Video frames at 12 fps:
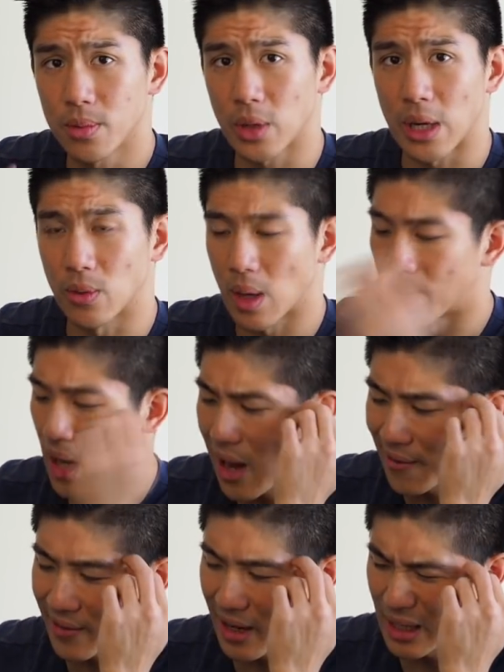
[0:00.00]
tried to rub it
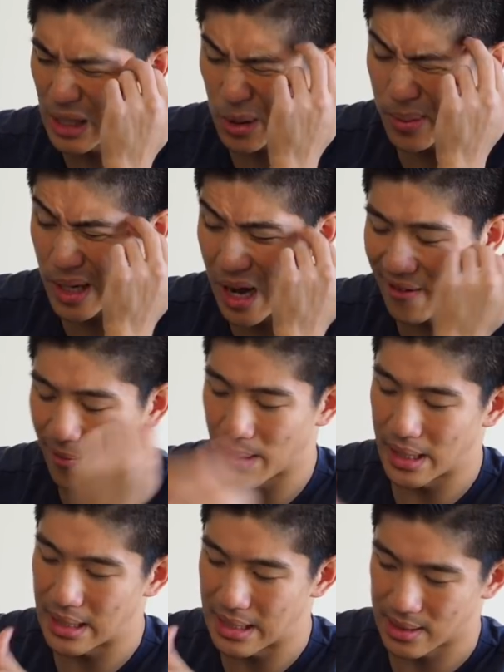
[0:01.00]
off, got a little bit off,
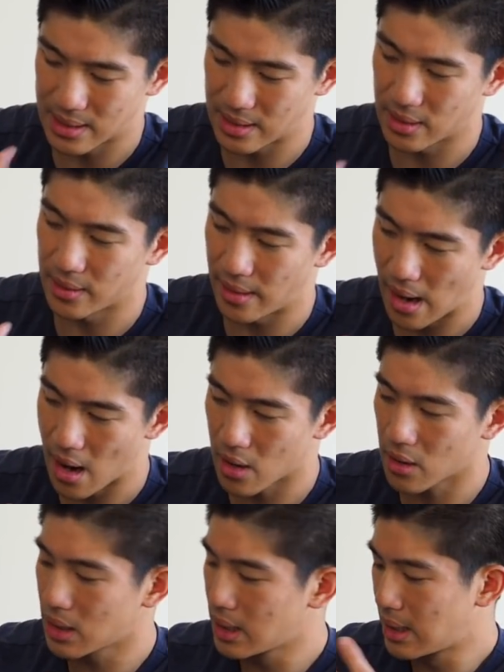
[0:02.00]
but it's still there.